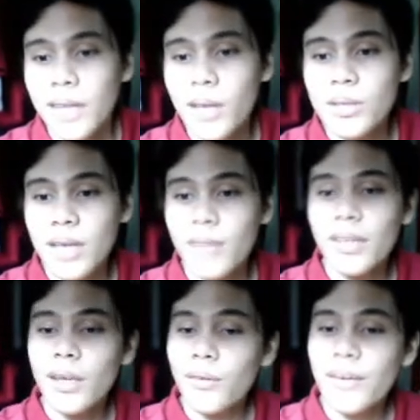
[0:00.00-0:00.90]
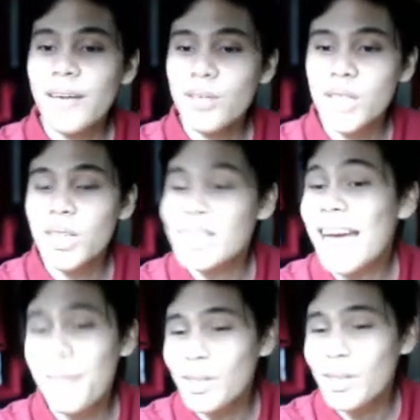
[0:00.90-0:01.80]
They also have enough energy to
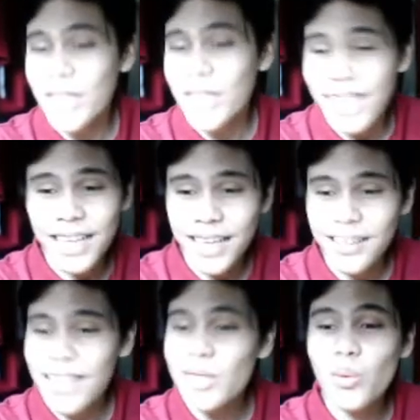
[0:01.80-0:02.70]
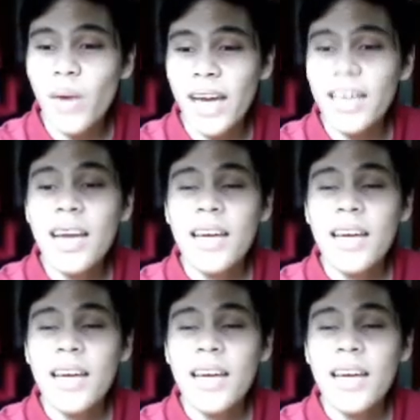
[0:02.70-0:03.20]
damage DNA. That's why